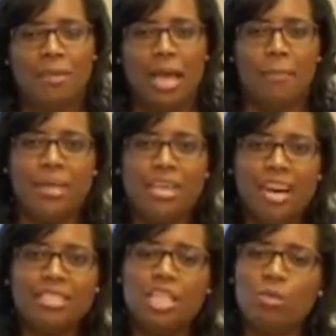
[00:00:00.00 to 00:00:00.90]
And
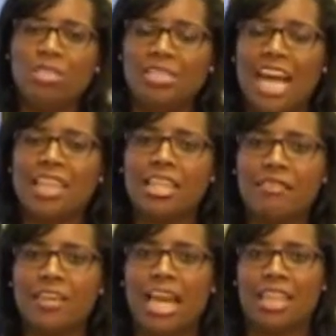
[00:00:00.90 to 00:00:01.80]
because he was not
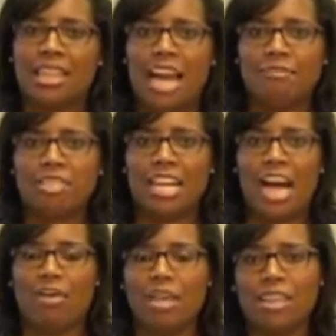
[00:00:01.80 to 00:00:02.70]
living a
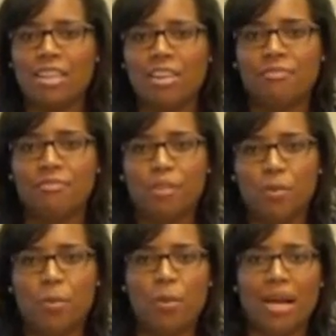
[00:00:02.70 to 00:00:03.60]
lifestyle in their
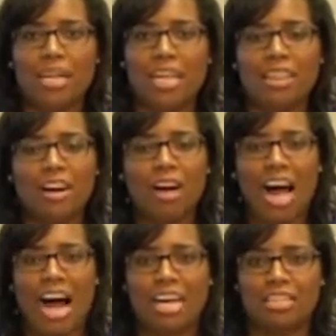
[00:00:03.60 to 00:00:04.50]
viewpoint, in
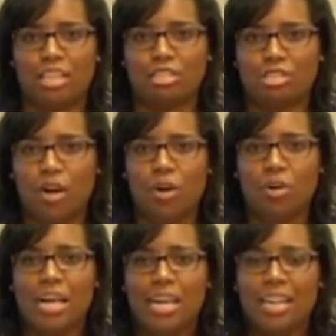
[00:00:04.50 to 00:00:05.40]
their eyes, that
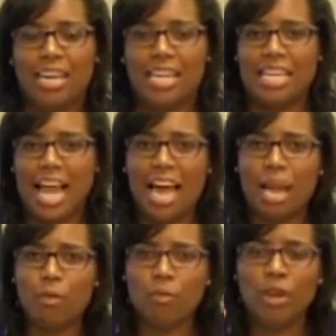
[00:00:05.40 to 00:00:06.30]
showed that he
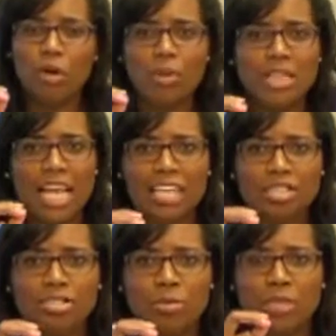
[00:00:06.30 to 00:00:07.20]
had a real
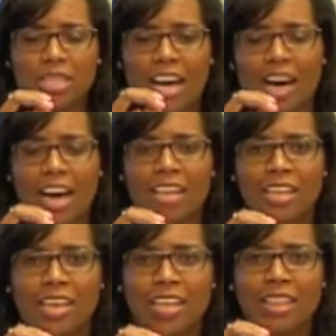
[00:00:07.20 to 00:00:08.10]
relationship with God,
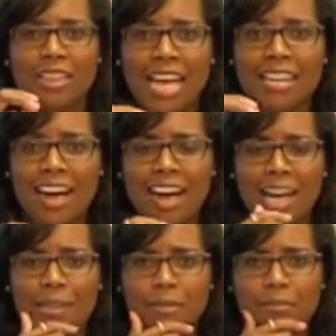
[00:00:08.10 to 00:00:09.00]
they died.